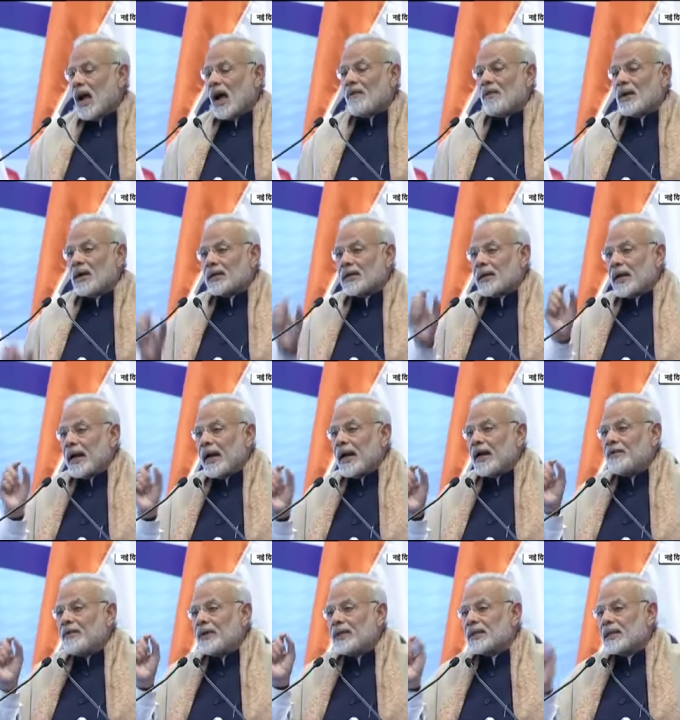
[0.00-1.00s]
Our
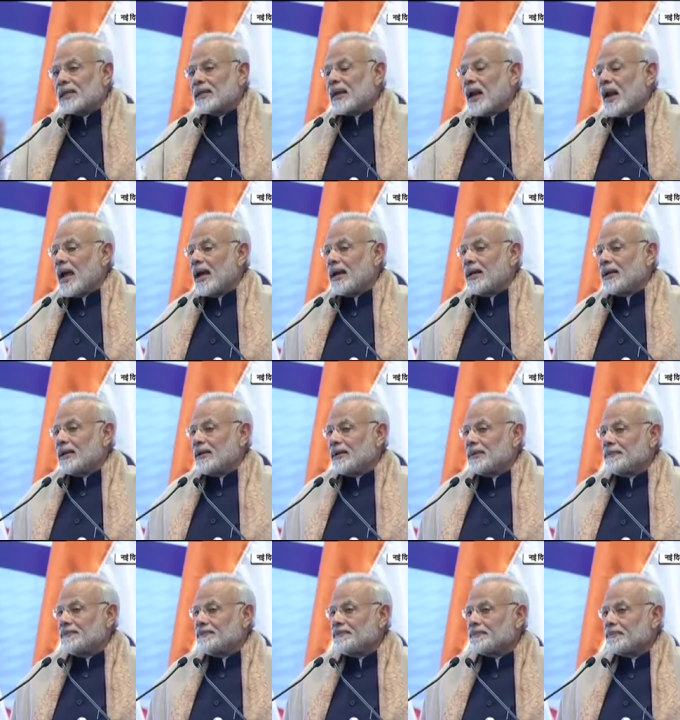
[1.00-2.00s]
trade with Israel
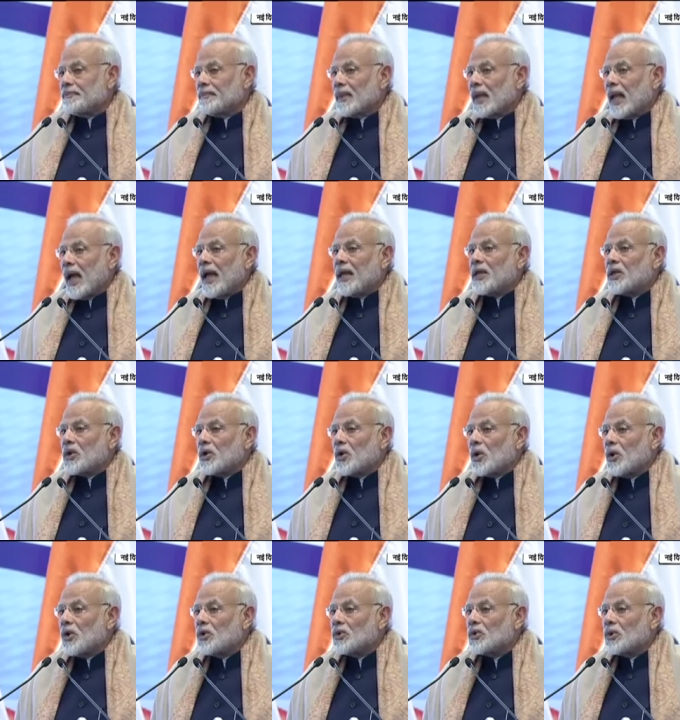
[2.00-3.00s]
has
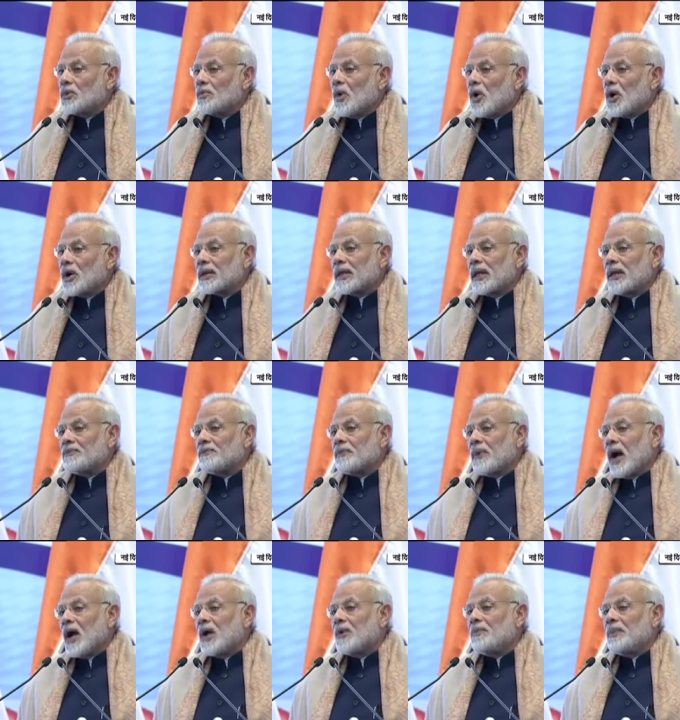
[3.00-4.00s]
grown to more than
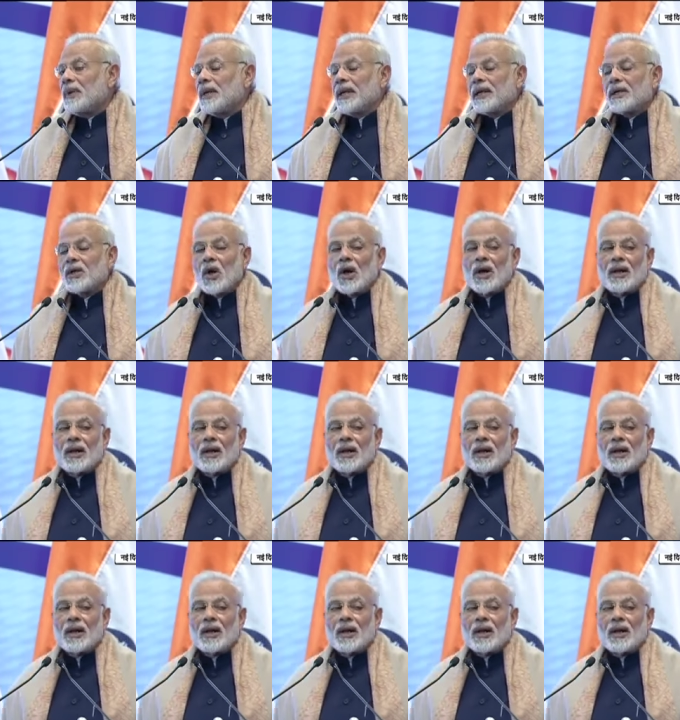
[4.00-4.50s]
$5 billion.